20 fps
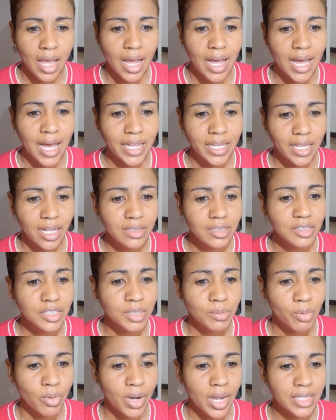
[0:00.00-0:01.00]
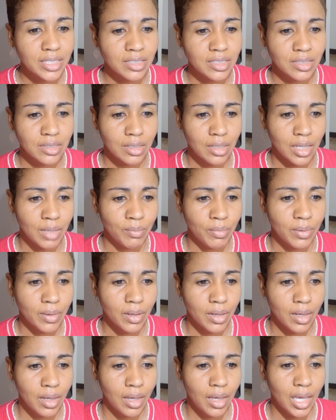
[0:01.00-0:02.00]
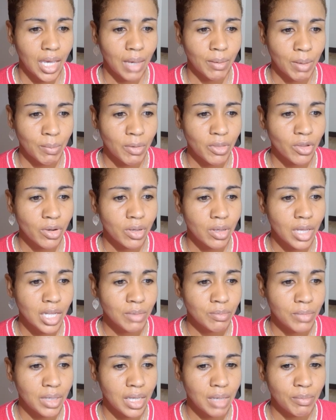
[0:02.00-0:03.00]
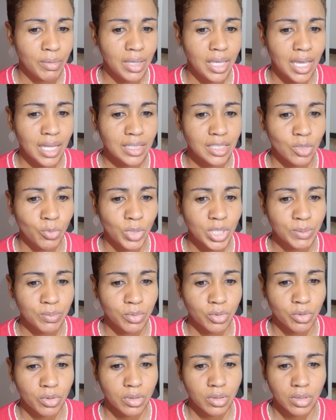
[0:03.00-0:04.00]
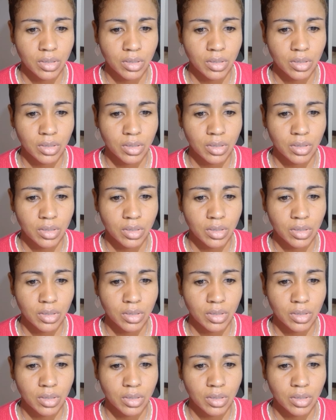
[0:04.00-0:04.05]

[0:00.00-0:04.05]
I yelled in surprise and stood up, and my mother hugged me and began to whisper,